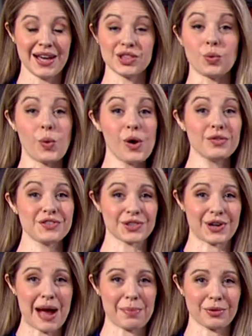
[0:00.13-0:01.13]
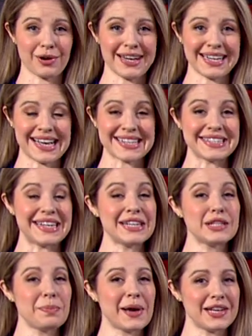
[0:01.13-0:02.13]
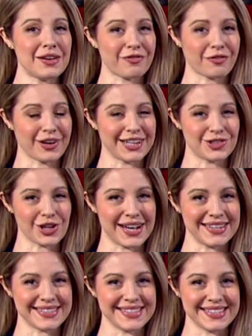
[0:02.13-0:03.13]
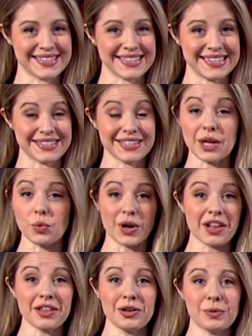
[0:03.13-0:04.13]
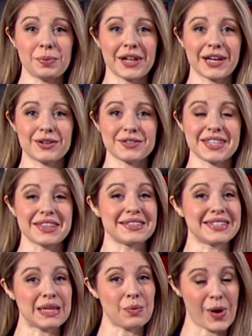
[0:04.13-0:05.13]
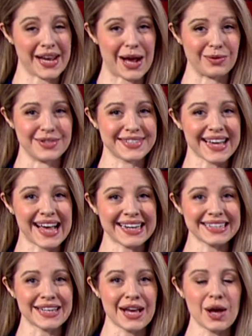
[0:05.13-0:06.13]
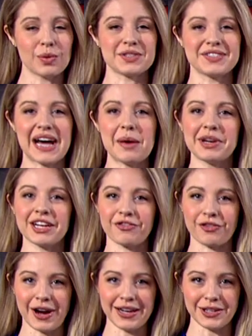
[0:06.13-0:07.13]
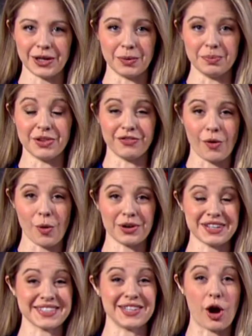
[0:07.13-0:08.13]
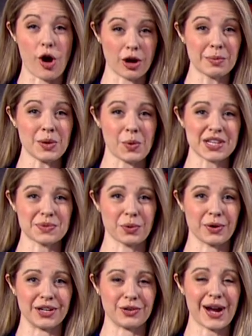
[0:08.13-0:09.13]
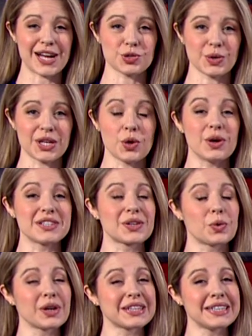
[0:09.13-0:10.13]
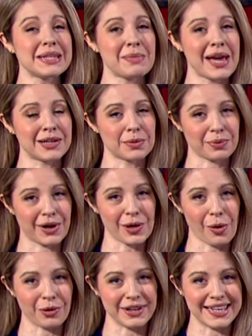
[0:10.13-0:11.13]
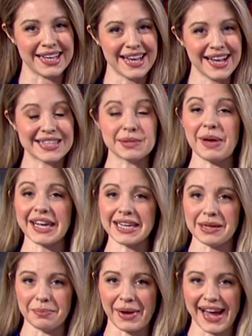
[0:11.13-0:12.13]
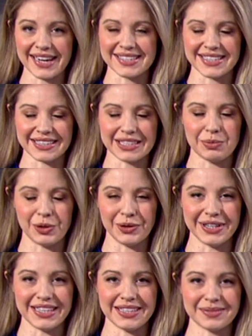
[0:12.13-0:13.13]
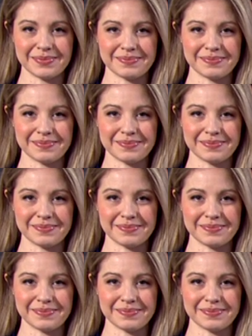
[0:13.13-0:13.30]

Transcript: The Wolves are operating as an independent franchise this season, and one of the new players that the team went out and signed was Dominic Franco. The forward is an Army West Point graduate who has quickly made it a priority to make an impact in the community.